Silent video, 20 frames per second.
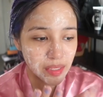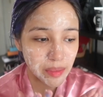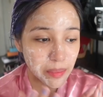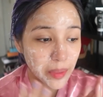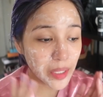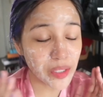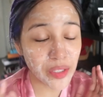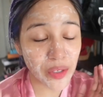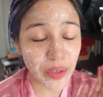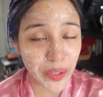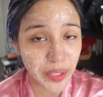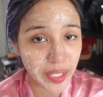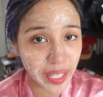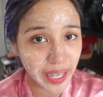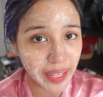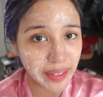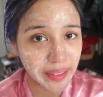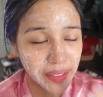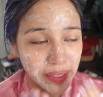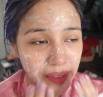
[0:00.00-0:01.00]
Smells
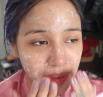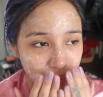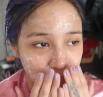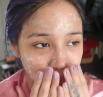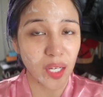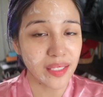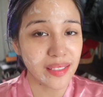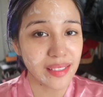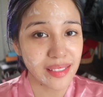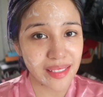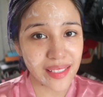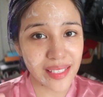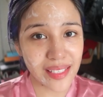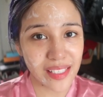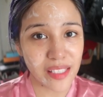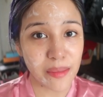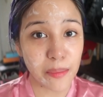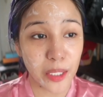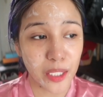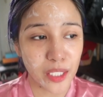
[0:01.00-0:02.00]
organic.
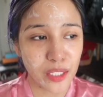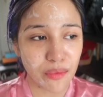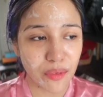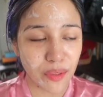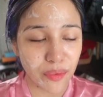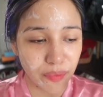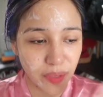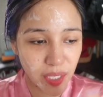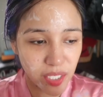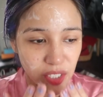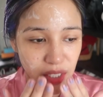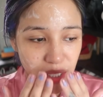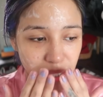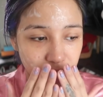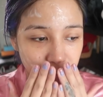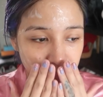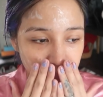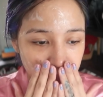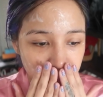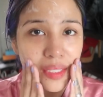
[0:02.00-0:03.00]
Honestly, smells
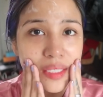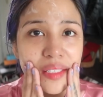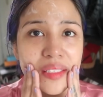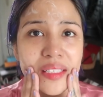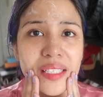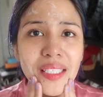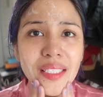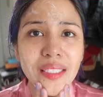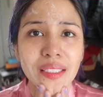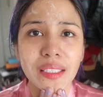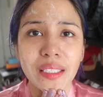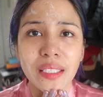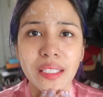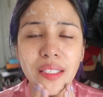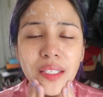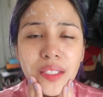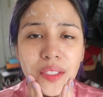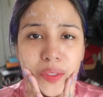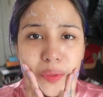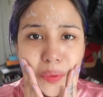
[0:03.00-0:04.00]
refreshing. Hindi
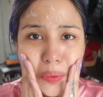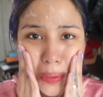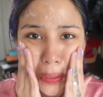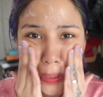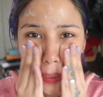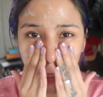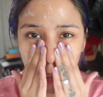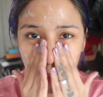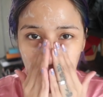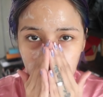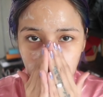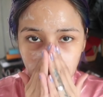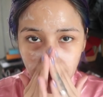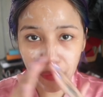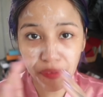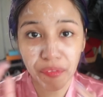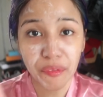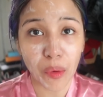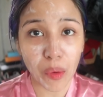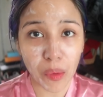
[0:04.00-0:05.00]
siya ganun
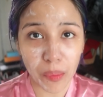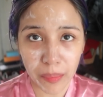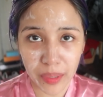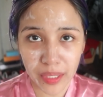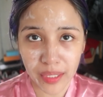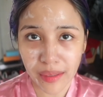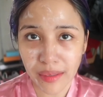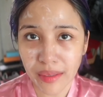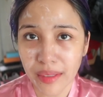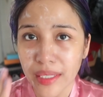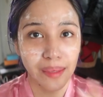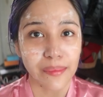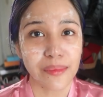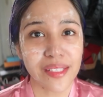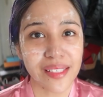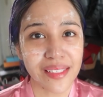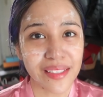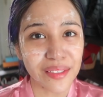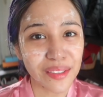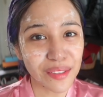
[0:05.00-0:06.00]
ka foamy. I'm
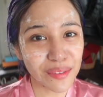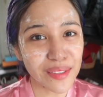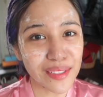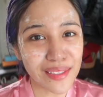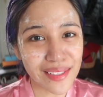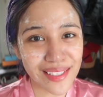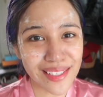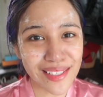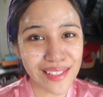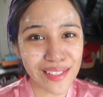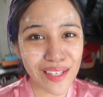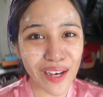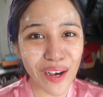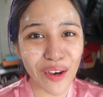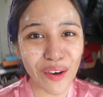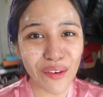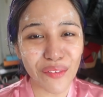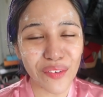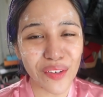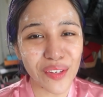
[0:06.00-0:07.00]
just gonna rinse this
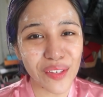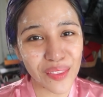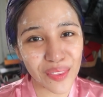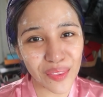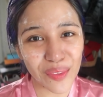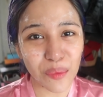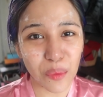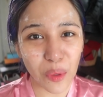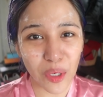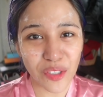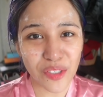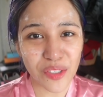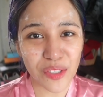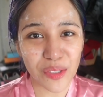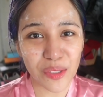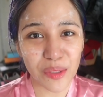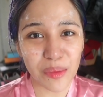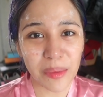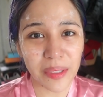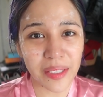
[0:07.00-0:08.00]
off in the
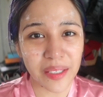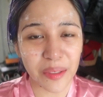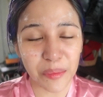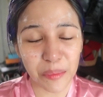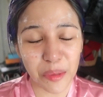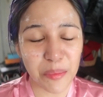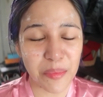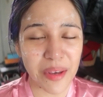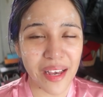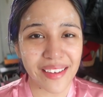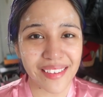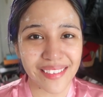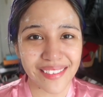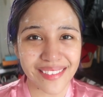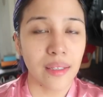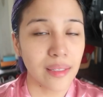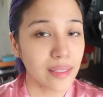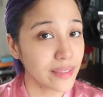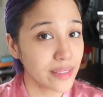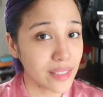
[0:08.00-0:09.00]
washroom and I'll be back.
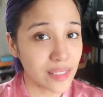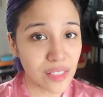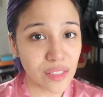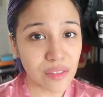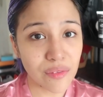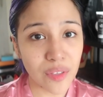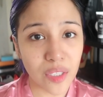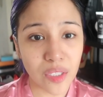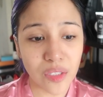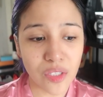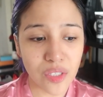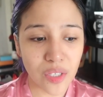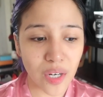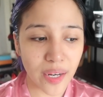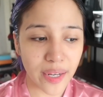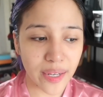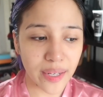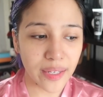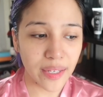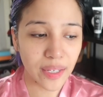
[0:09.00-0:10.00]
It doesn't feel
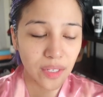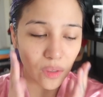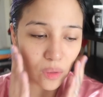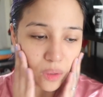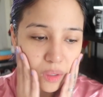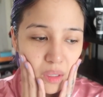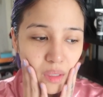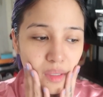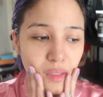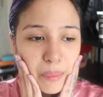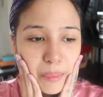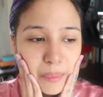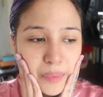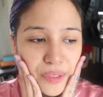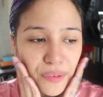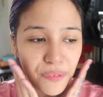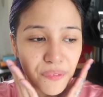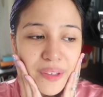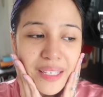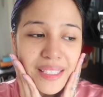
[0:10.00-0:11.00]
drying at all.
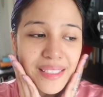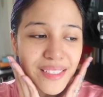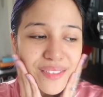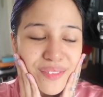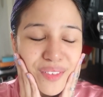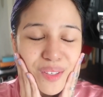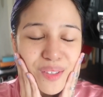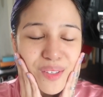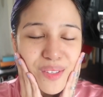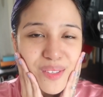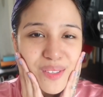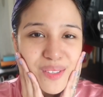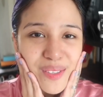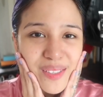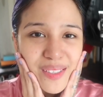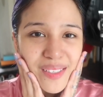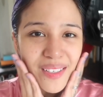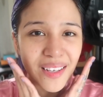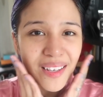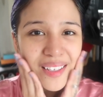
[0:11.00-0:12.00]
My face
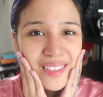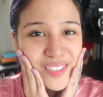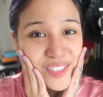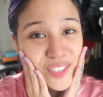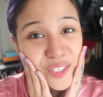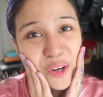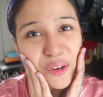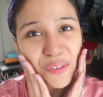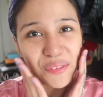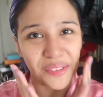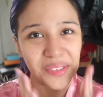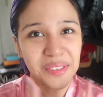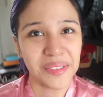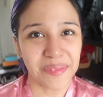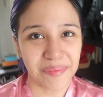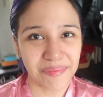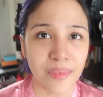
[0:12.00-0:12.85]
feels soft.